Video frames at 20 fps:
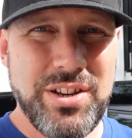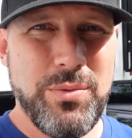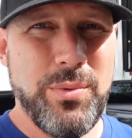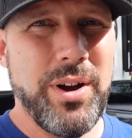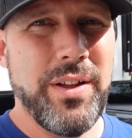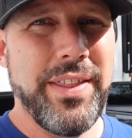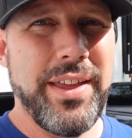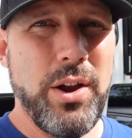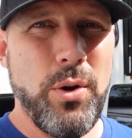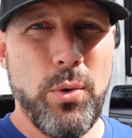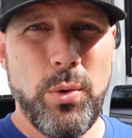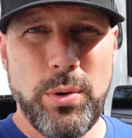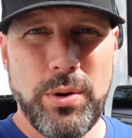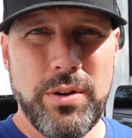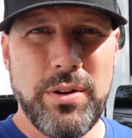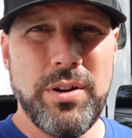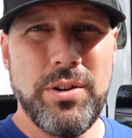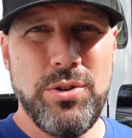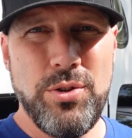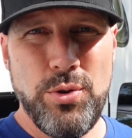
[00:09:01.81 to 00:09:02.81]
it while they
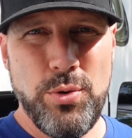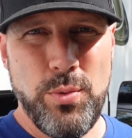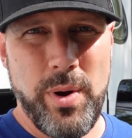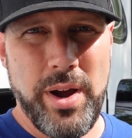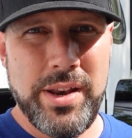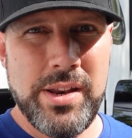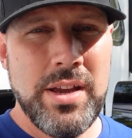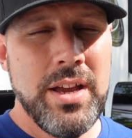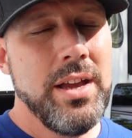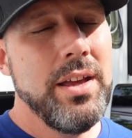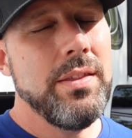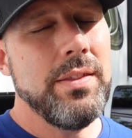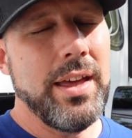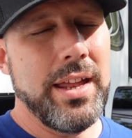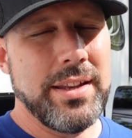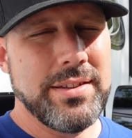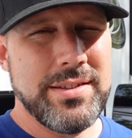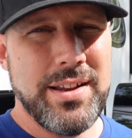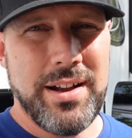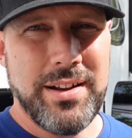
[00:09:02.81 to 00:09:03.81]
ordered a new one. That
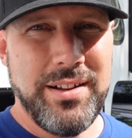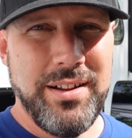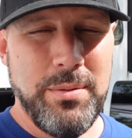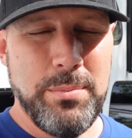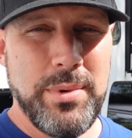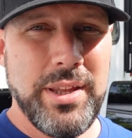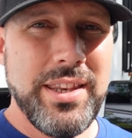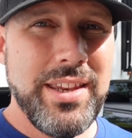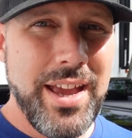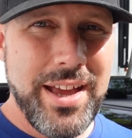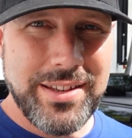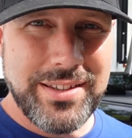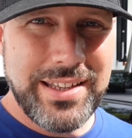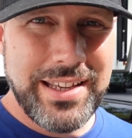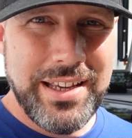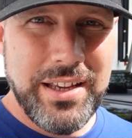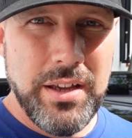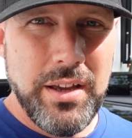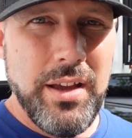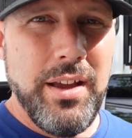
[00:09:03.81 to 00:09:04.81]
has not come in yet,
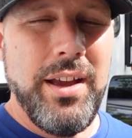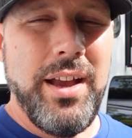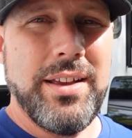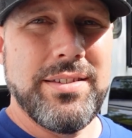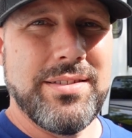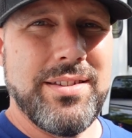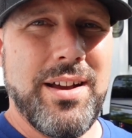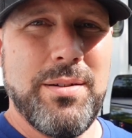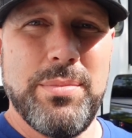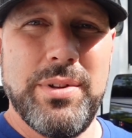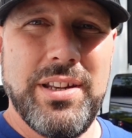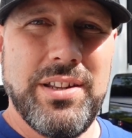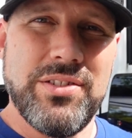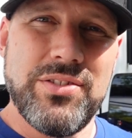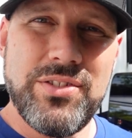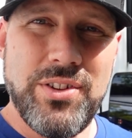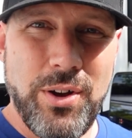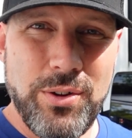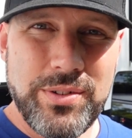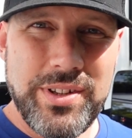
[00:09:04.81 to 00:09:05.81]
has not been
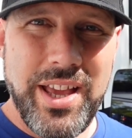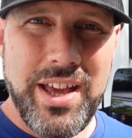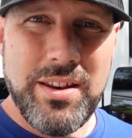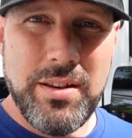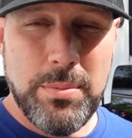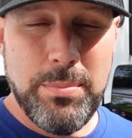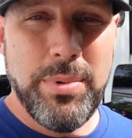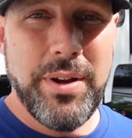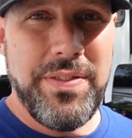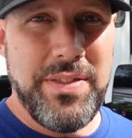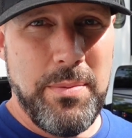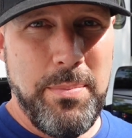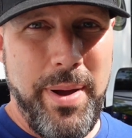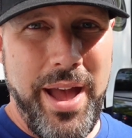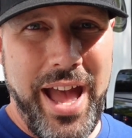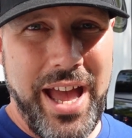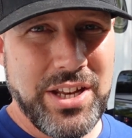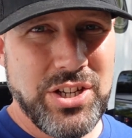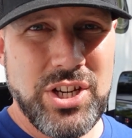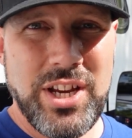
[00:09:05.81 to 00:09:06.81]
installed yet, but the
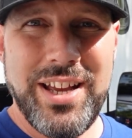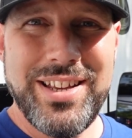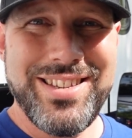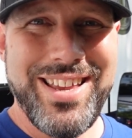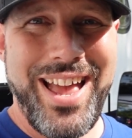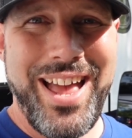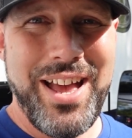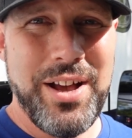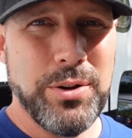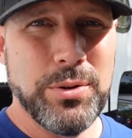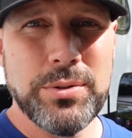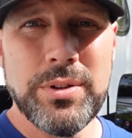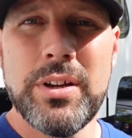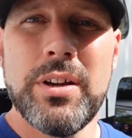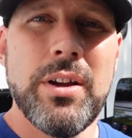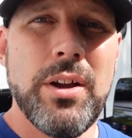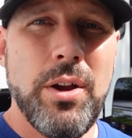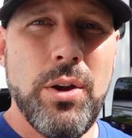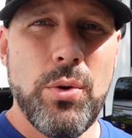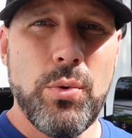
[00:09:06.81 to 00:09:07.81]
patch has held
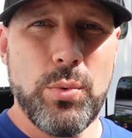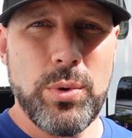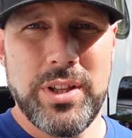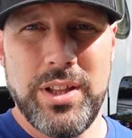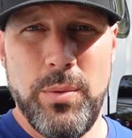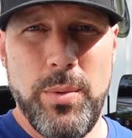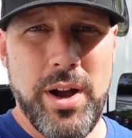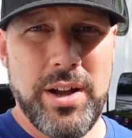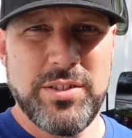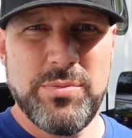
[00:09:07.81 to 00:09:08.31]
really well.